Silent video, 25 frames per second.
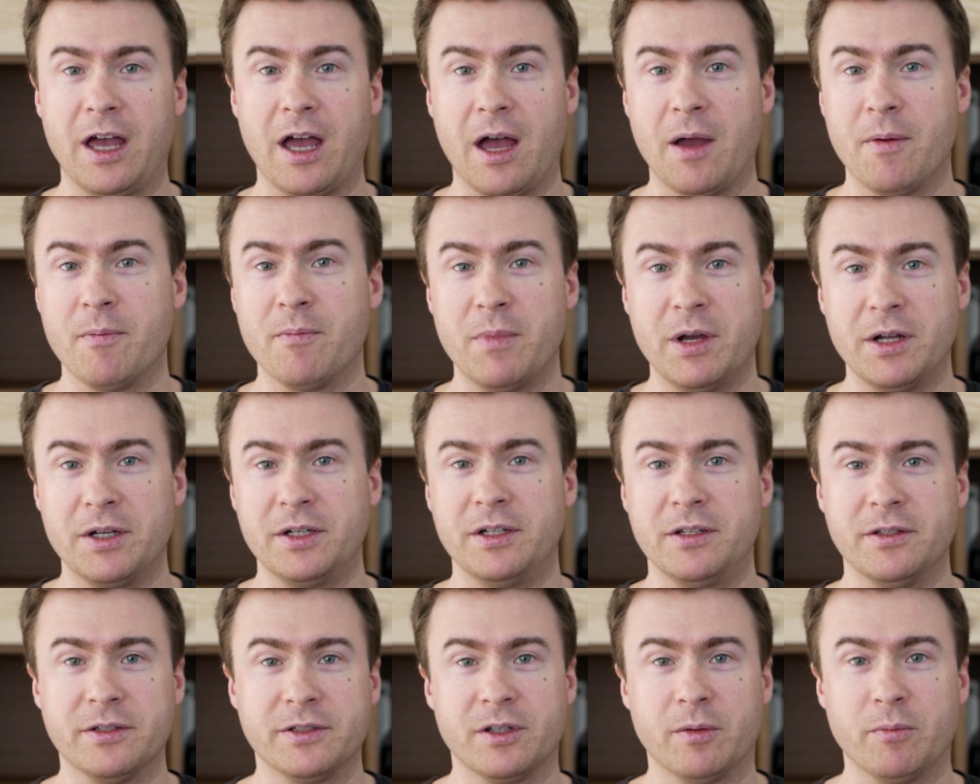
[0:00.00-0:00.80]
I'm
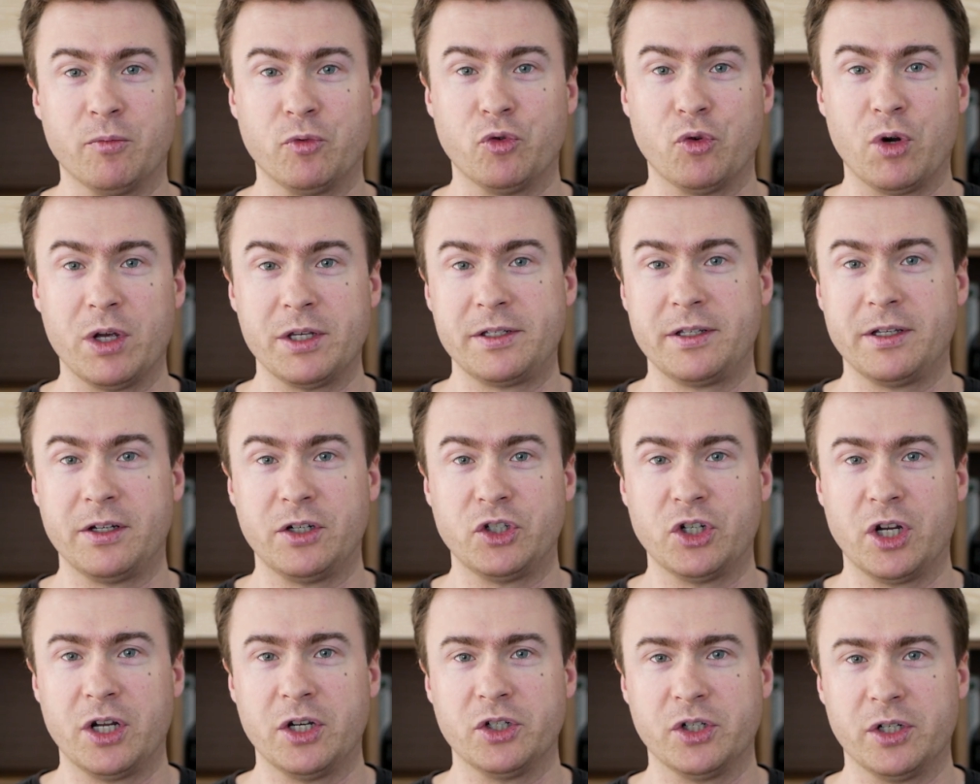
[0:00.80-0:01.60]
making some drastic
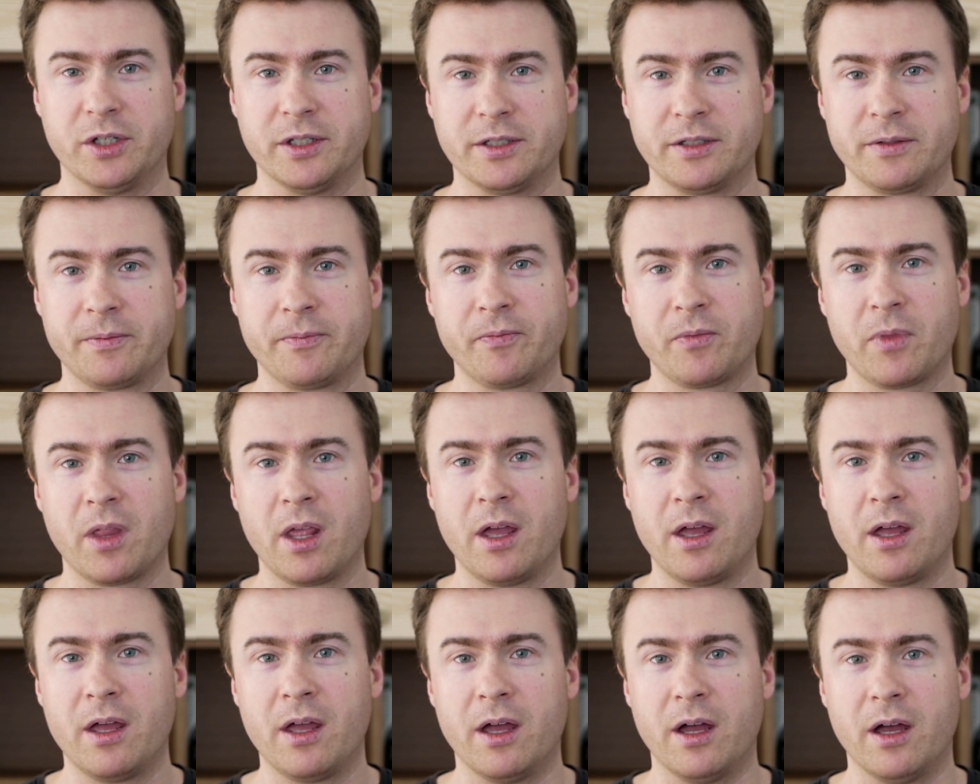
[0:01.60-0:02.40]
changes
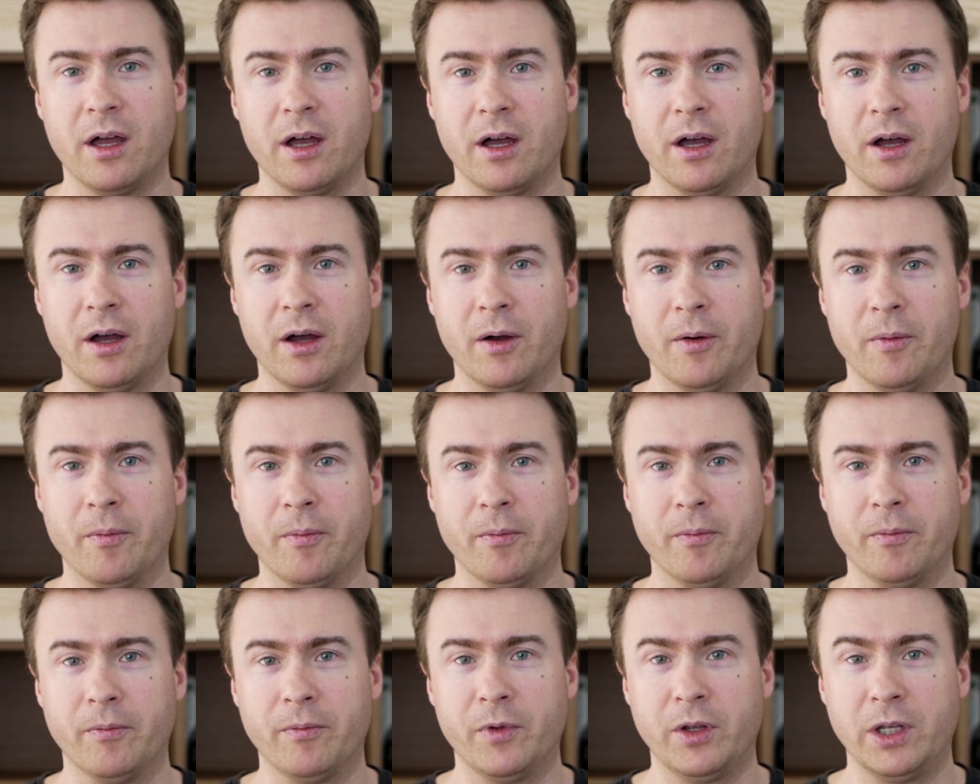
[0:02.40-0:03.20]

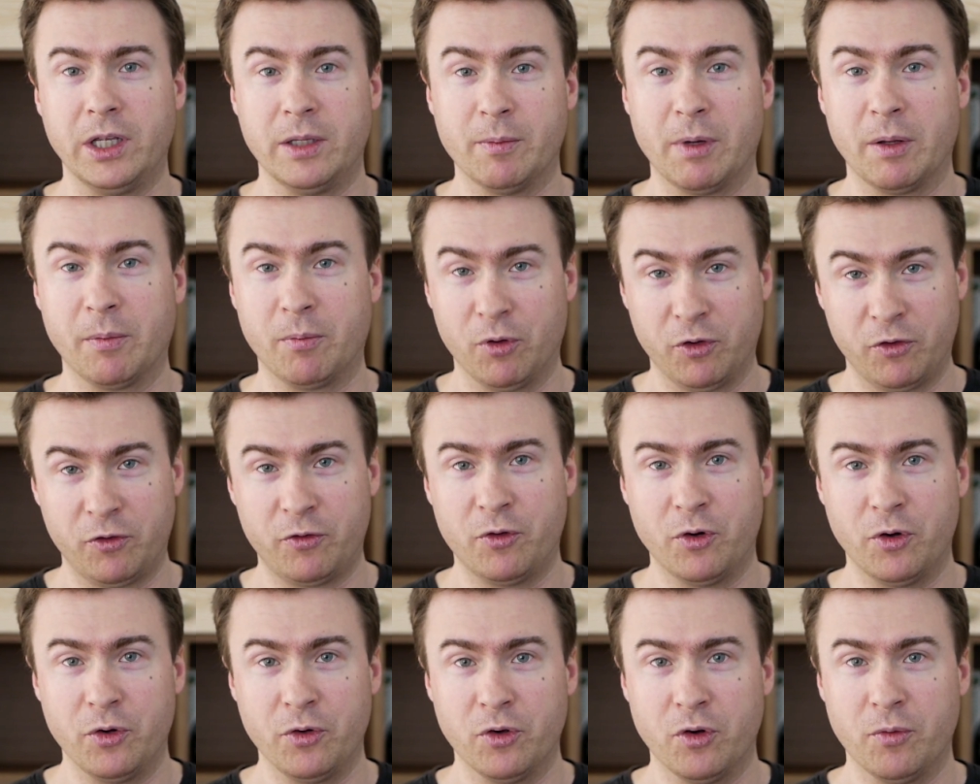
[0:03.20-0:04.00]
in my
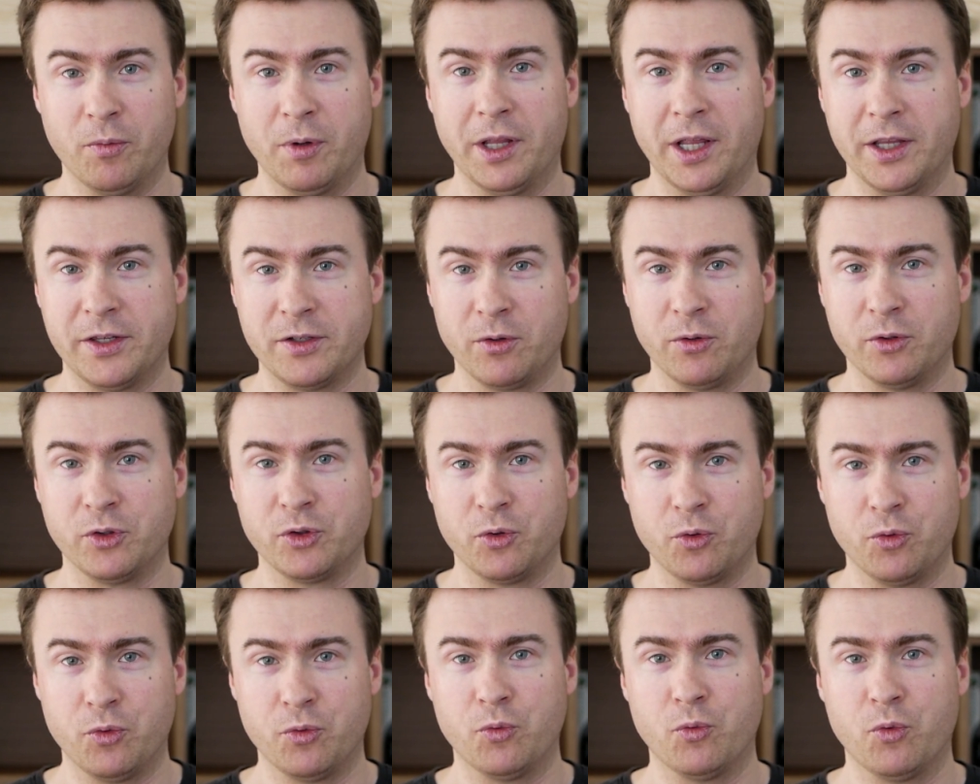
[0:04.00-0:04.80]
portfolio, but that
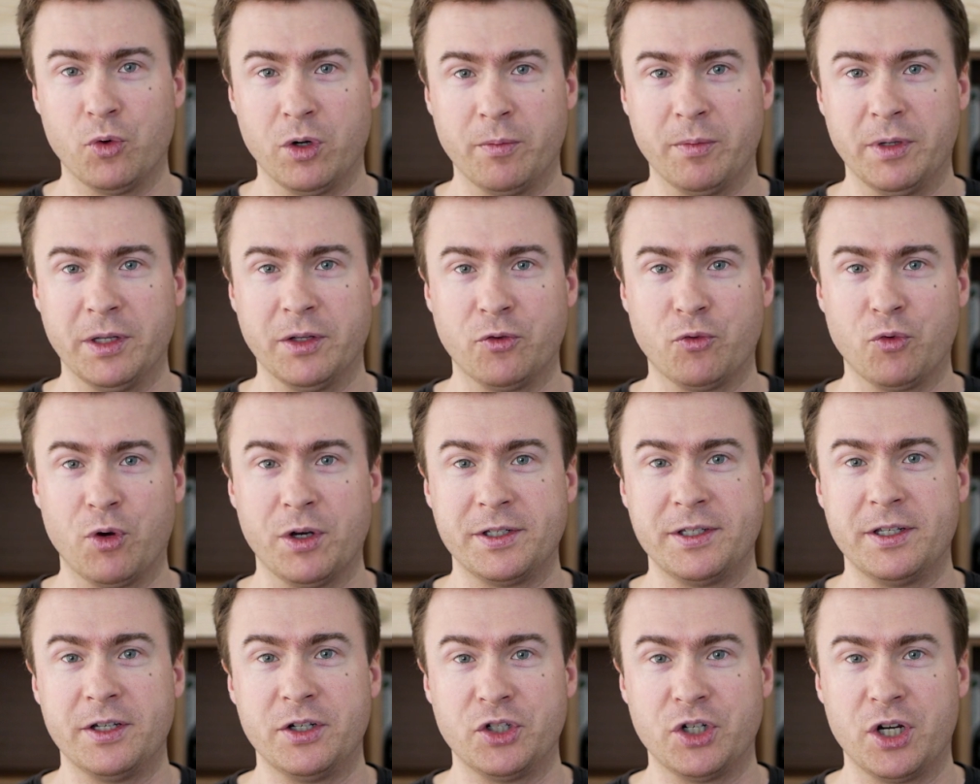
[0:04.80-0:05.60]
also will mean
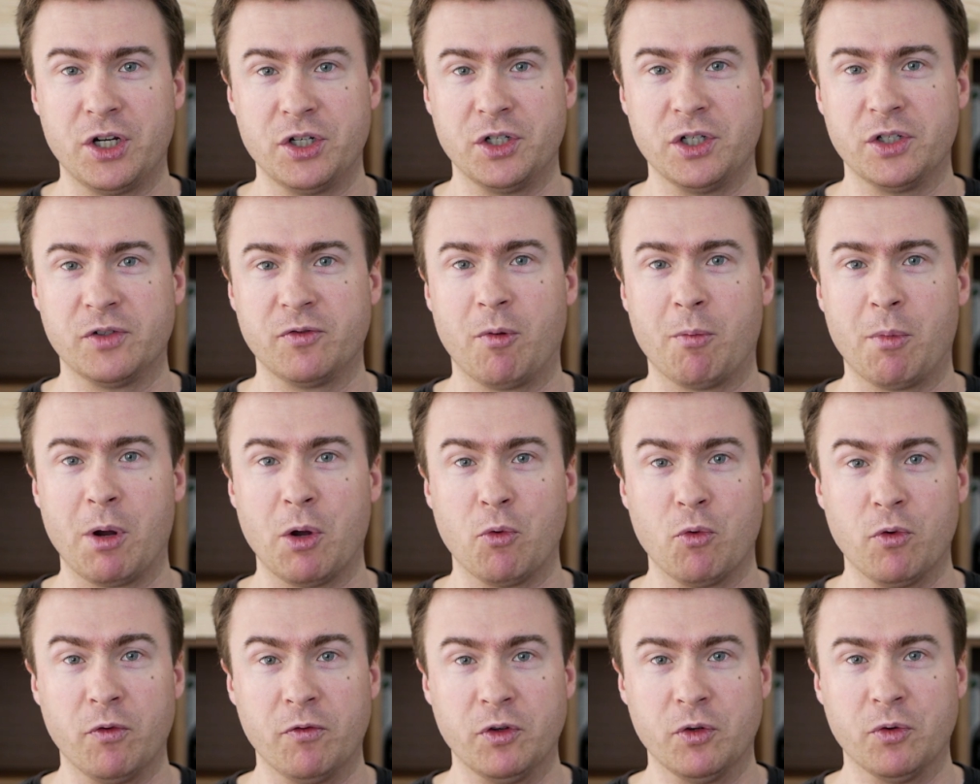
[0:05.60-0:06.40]
drastic changes for my
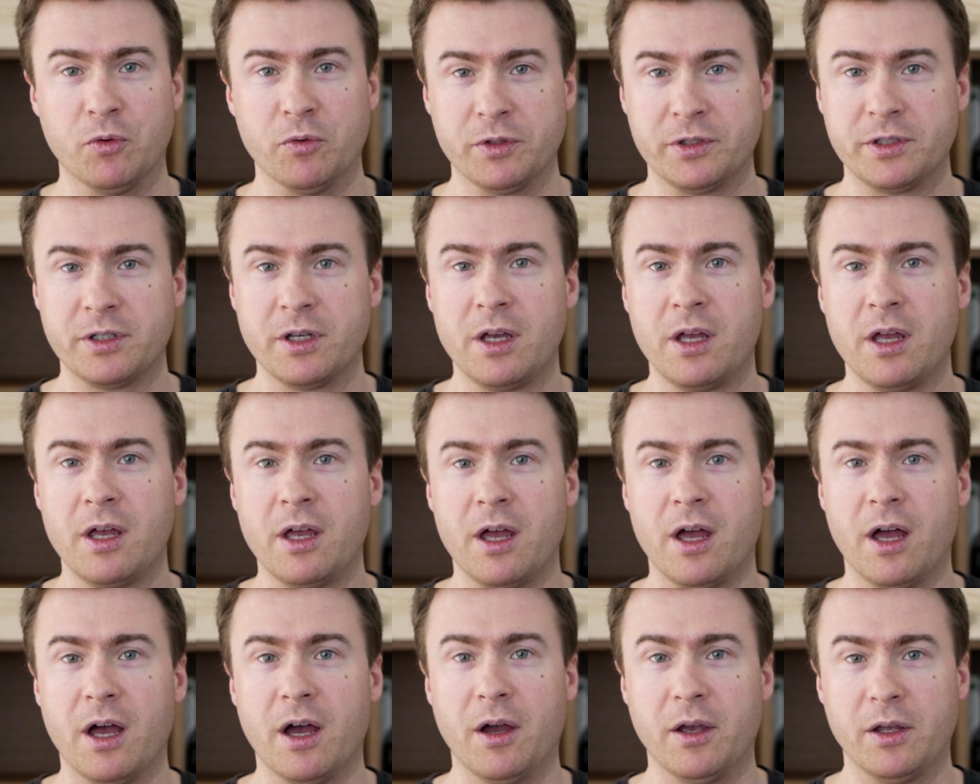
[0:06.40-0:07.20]
reviews
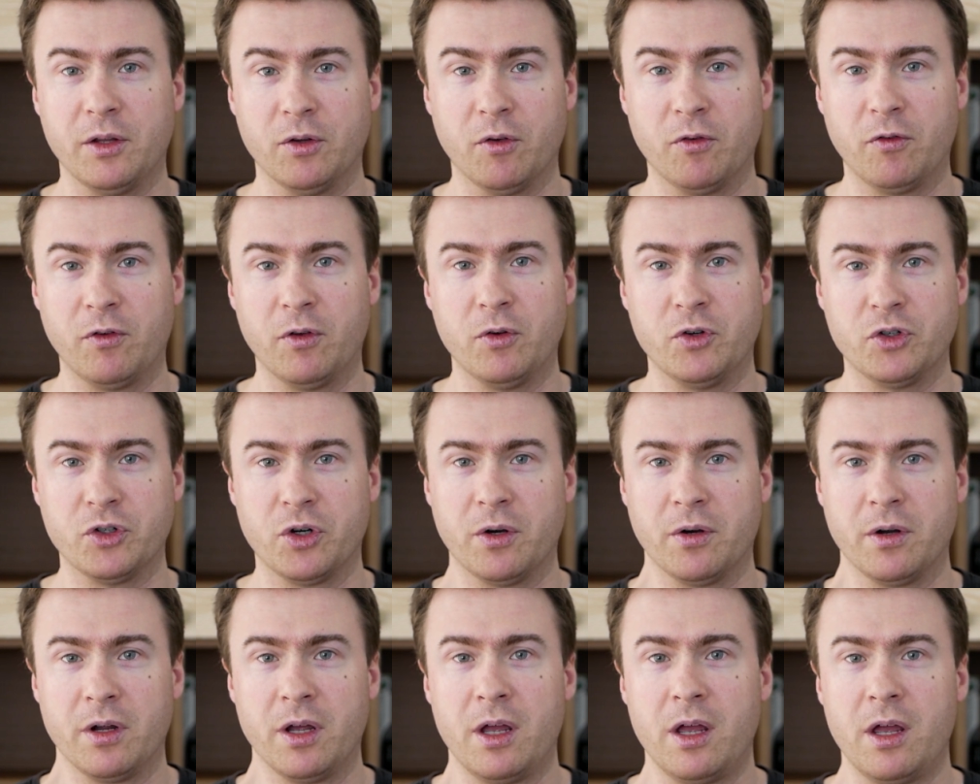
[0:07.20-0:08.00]
in the
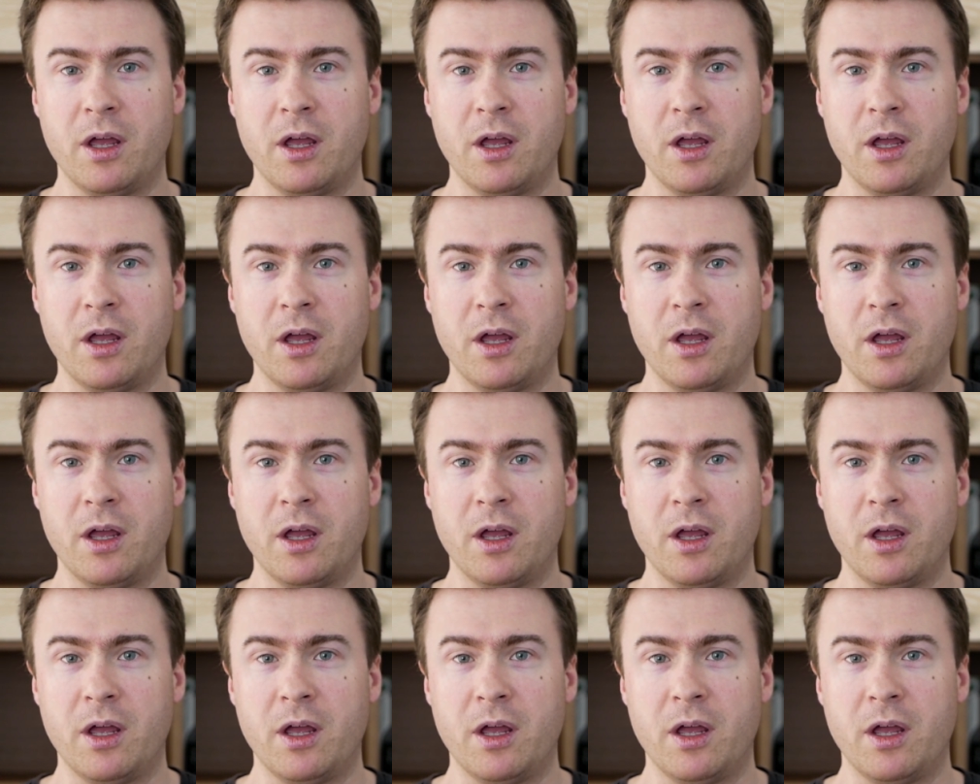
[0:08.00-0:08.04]
future.